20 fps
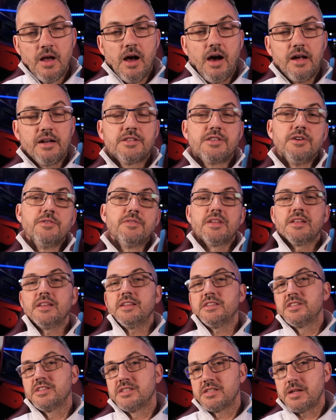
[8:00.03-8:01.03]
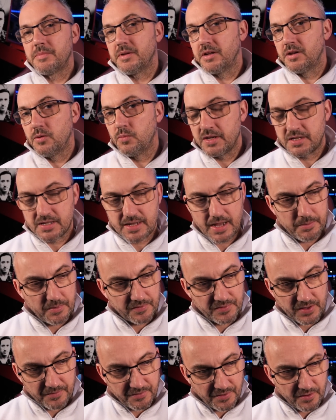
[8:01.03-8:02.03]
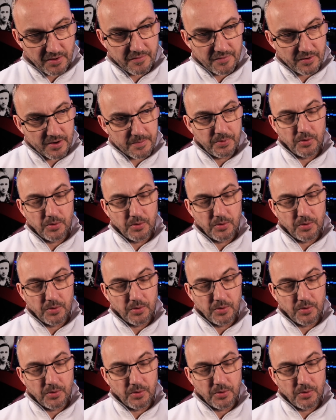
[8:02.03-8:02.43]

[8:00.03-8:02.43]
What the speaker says: And I do think this is something that West Ham have done very, very